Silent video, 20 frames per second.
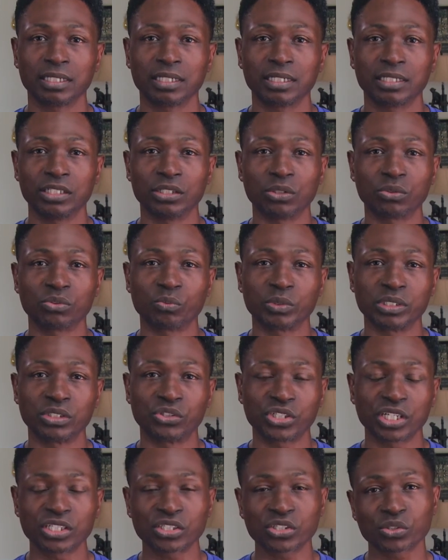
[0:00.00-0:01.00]
you know, when
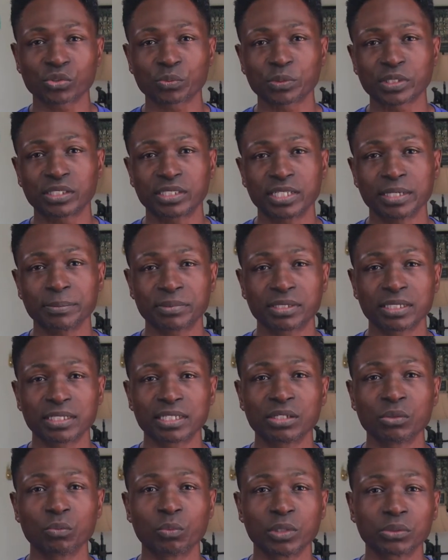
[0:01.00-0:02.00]
Jesus was tempted
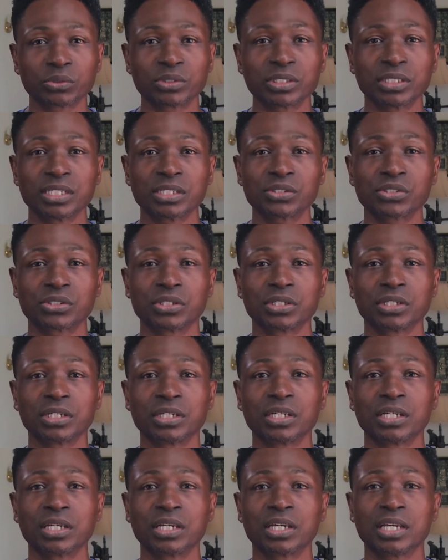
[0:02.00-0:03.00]
in the wilderness,
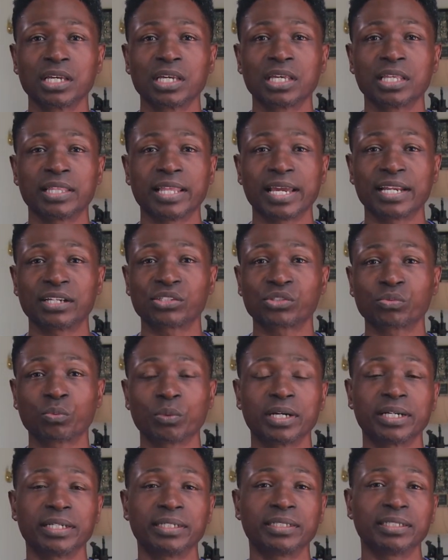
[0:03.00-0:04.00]
that is
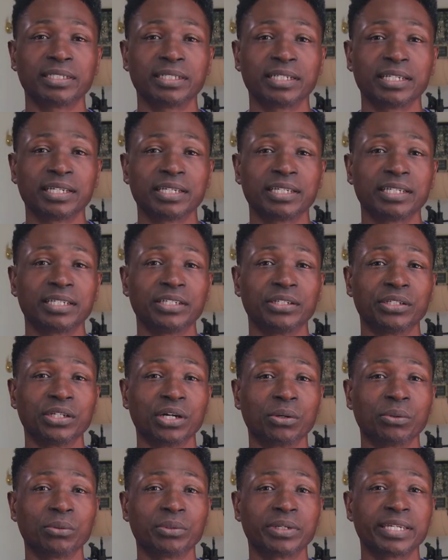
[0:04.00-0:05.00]
what, you
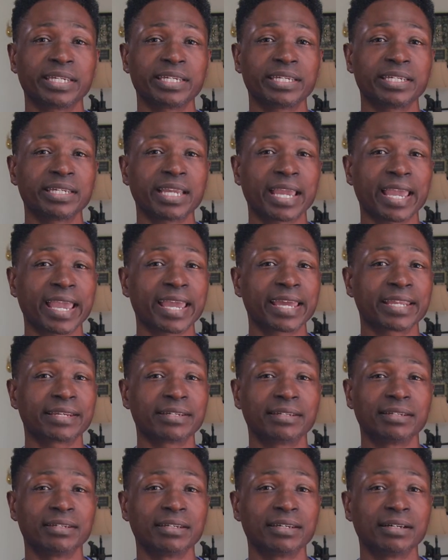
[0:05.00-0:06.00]
know, he
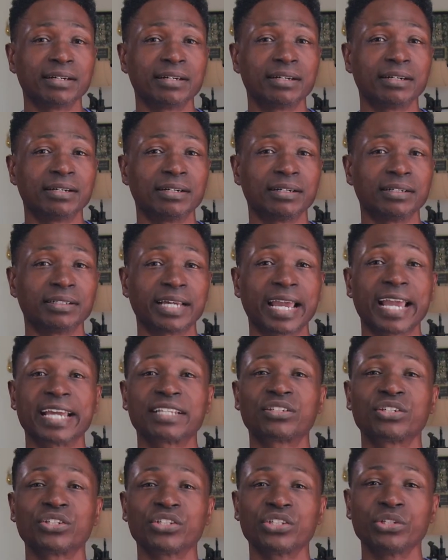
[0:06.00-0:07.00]
had uh,
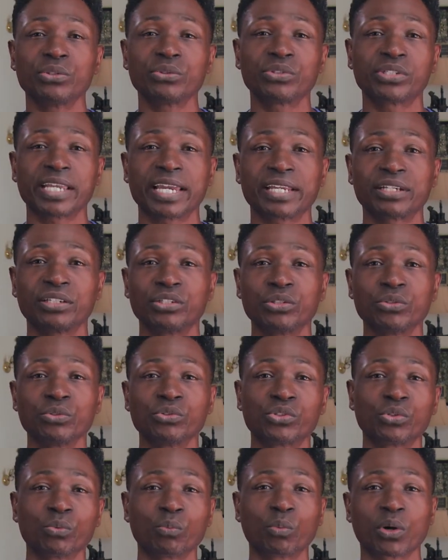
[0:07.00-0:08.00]
had to use. He had to
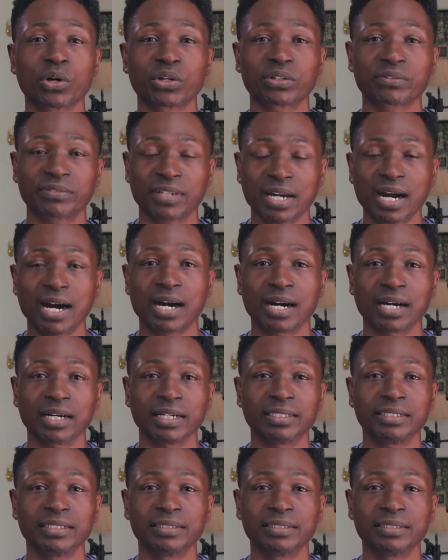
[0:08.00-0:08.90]
use the word of God.